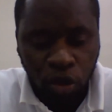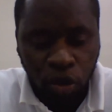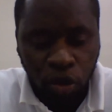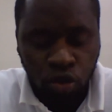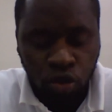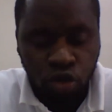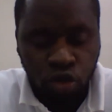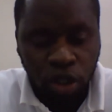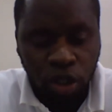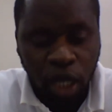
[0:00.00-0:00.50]

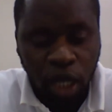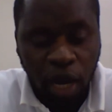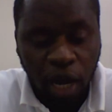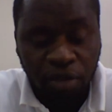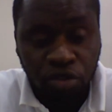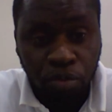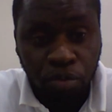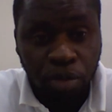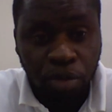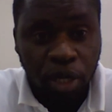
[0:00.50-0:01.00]
you do not
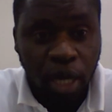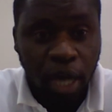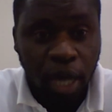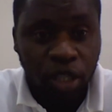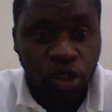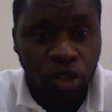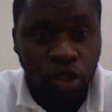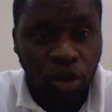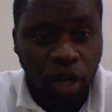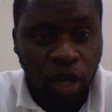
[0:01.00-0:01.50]
have to be
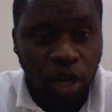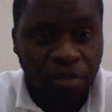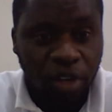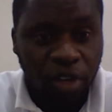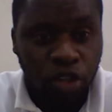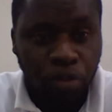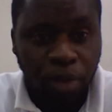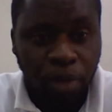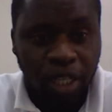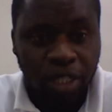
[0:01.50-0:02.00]
a geographer to